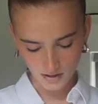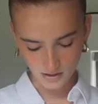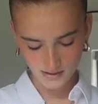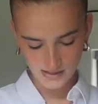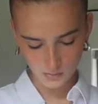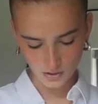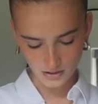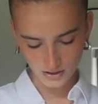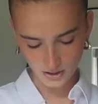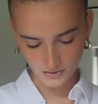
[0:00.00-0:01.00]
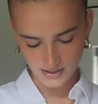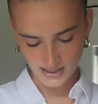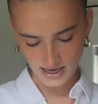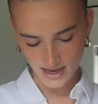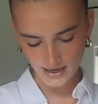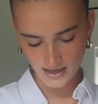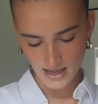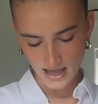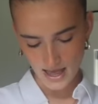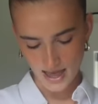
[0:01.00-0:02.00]
I got this one the other day,
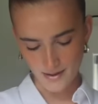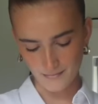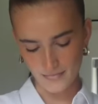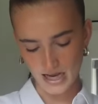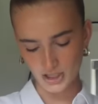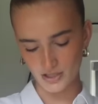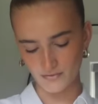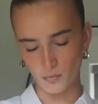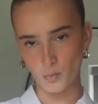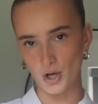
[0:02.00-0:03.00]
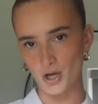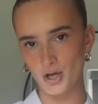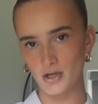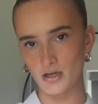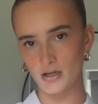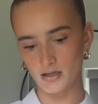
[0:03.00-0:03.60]
actually from work,